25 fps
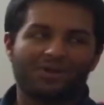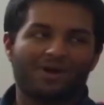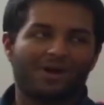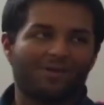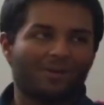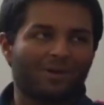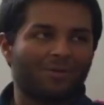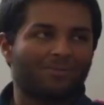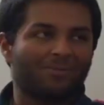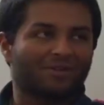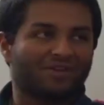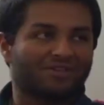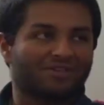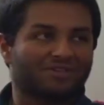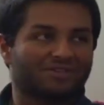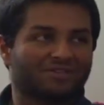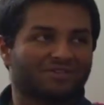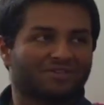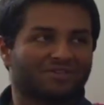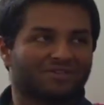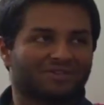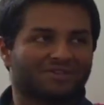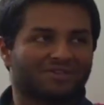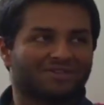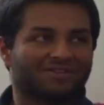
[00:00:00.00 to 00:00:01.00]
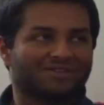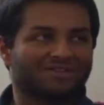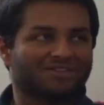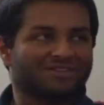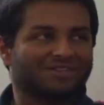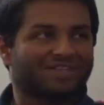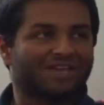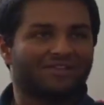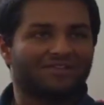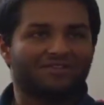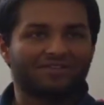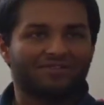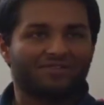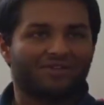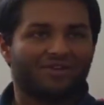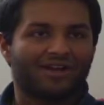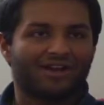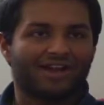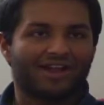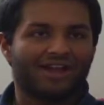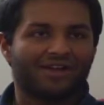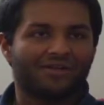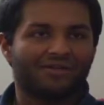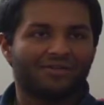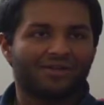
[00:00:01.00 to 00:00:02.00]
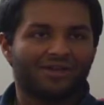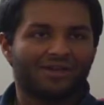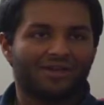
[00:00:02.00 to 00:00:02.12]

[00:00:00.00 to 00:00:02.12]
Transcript: probably my biggest concern, safety right now.